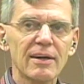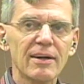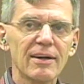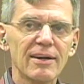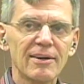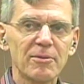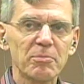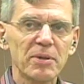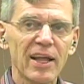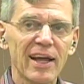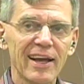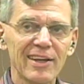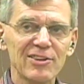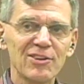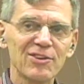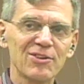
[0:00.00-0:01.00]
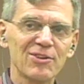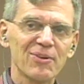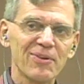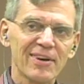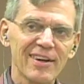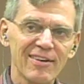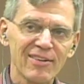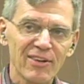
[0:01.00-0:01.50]
appliances or
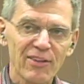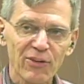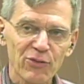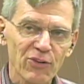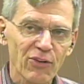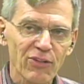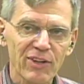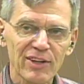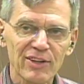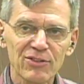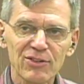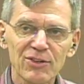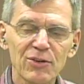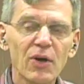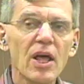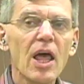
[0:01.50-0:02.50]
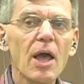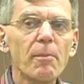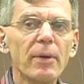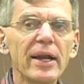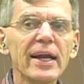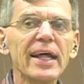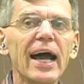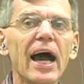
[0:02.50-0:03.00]
whatever. Those are things too.
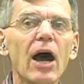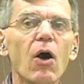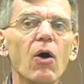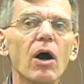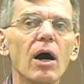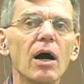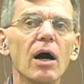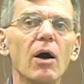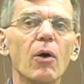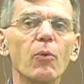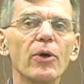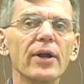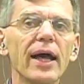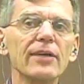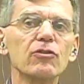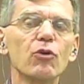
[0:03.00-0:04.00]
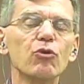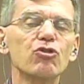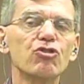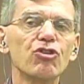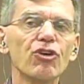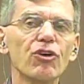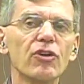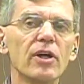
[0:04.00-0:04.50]
But anyhow, we're not so
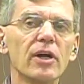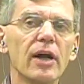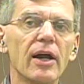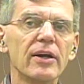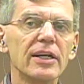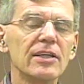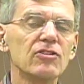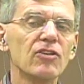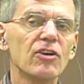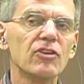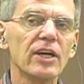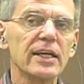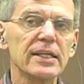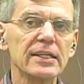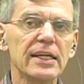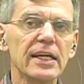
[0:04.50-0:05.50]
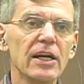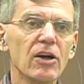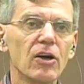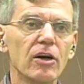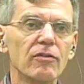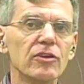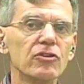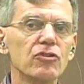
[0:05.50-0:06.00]
sure that our needs are taken care
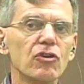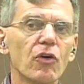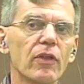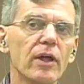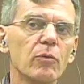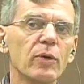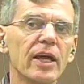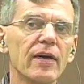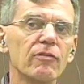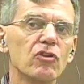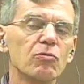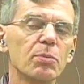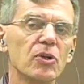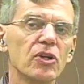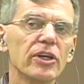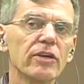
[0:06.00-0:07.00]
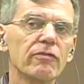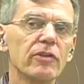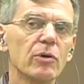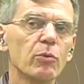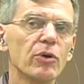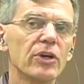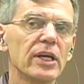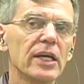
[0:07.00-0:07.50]
of. And so then we have this belief
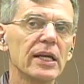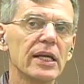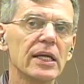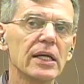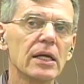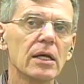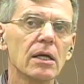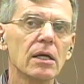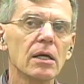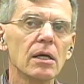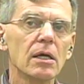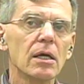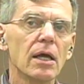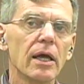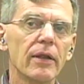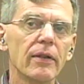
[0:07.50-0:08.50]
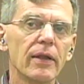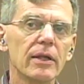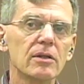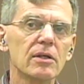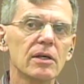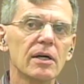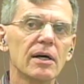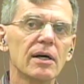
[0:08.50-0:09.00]
that we're needy and
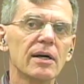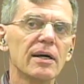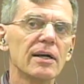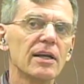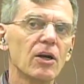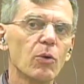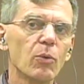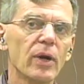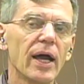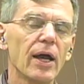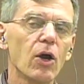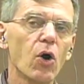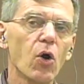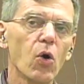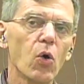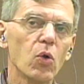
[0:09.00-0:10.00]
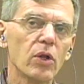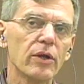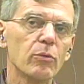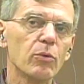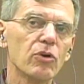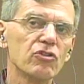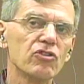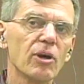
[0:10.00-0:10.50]
that, you know, we're not whole and
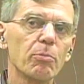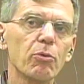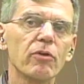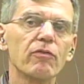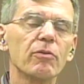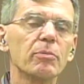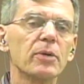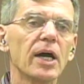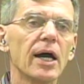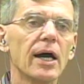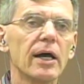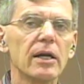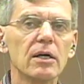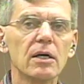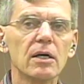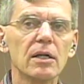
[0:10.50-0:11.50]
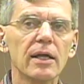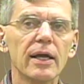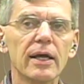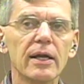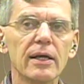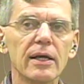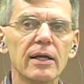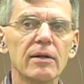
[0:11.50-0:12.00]
we're separate from God and all that.
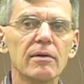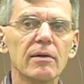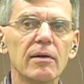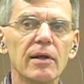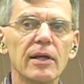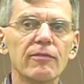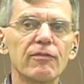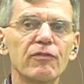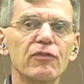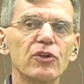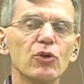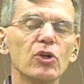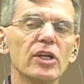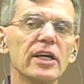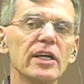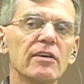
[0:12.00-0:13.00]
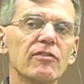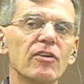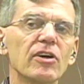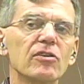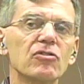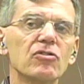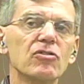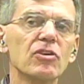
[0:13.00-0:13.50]
And if you leave
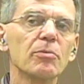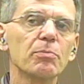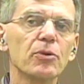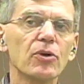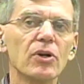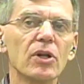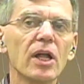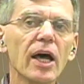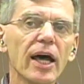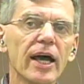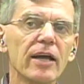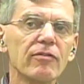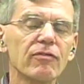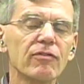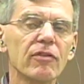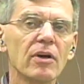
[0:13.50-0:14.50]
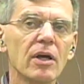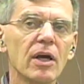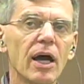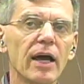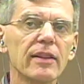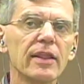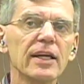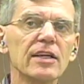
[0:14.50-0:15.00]
a simpler life,
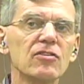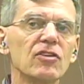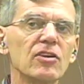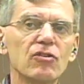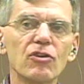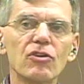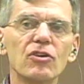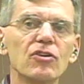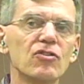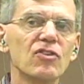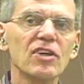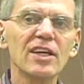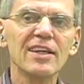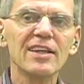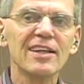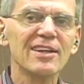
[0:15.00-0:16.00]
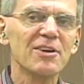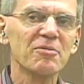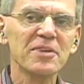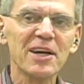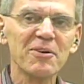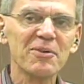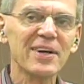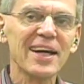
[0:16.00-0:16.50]
I think it's easier to see that no
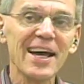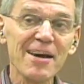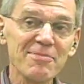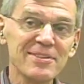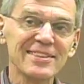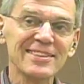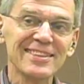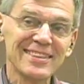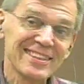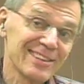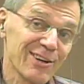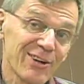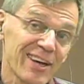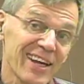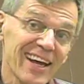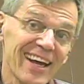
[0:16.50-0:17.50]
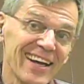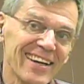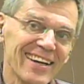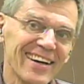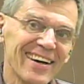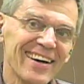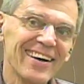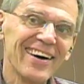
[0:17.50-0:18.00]
matter what happens, it's okay, you
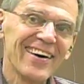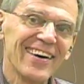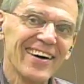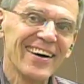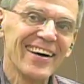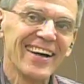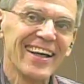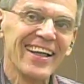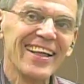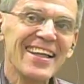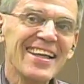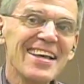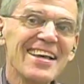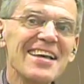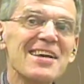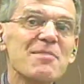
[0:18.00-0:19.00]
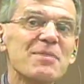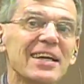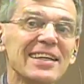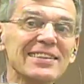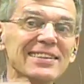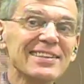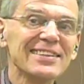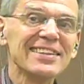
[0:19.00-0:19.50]
know,
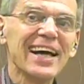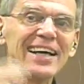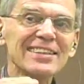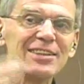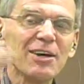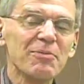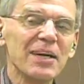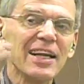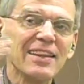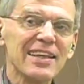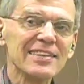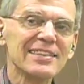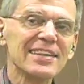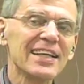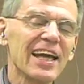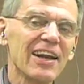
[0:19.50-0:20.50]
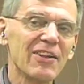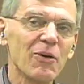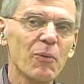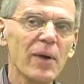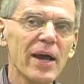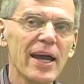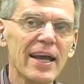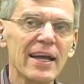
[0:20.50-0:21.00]
because there's not so many things that get in the
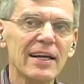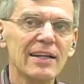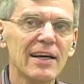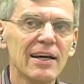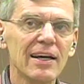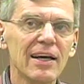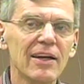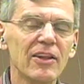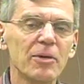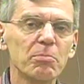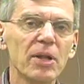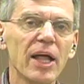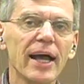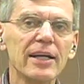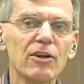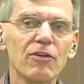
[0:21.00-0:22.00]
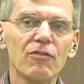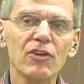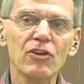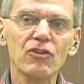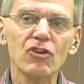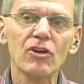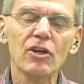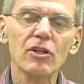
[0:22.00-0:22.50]
way that block your
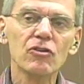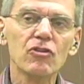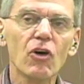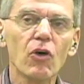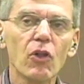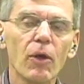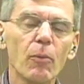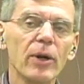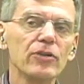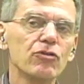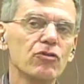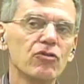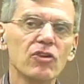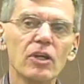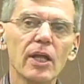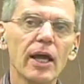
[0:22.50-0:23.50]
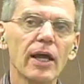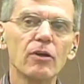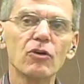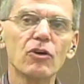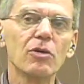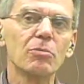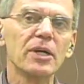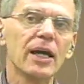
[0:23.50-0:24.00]
vision. And so then once you see that, you
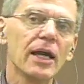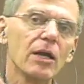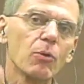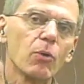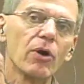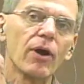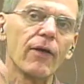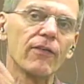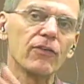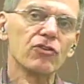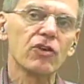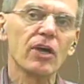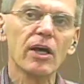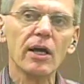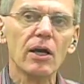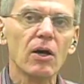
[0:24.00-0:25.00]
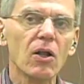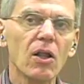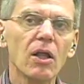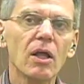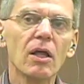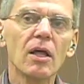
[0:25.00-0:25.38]
could be anywhere on the scale